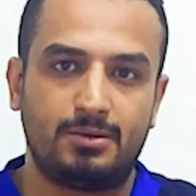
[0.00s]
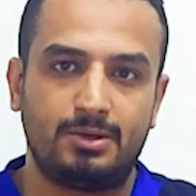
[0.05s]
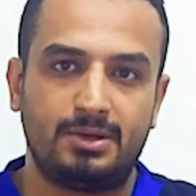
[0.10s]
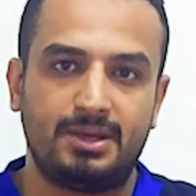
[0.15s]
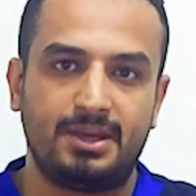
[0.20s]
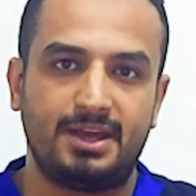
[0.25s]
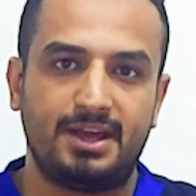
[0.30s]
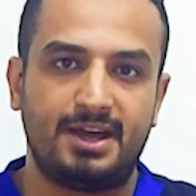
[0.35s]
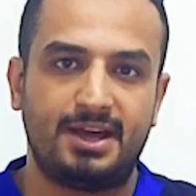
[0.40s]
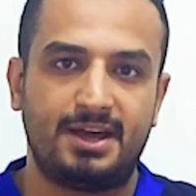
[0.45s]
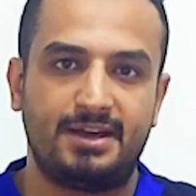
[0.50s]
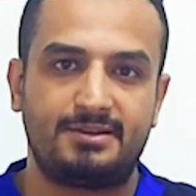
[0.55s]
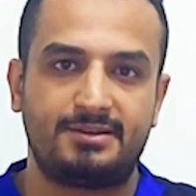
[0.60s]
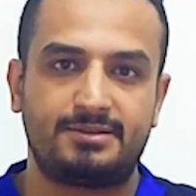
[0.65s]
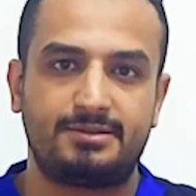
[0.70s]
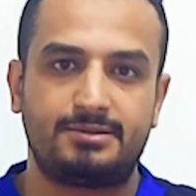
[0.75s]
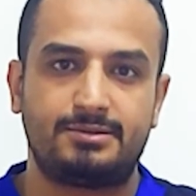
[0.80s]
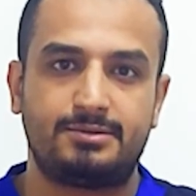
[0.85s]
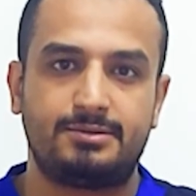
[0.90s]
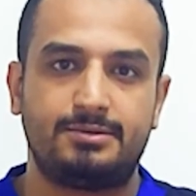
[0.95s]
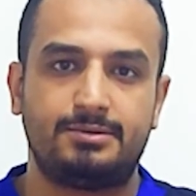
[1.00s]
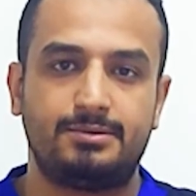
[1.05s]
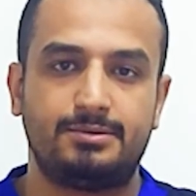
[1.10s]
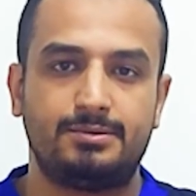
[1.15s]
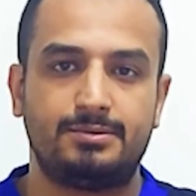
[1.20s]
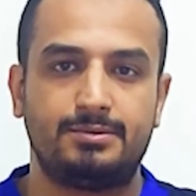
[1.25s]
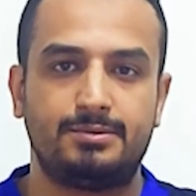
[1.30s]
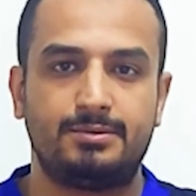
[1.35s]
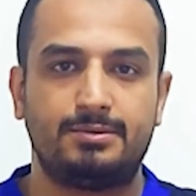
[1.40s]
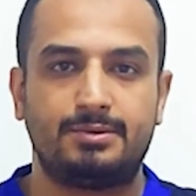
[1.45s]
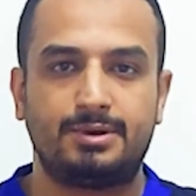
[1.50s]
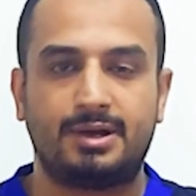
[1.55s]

he has to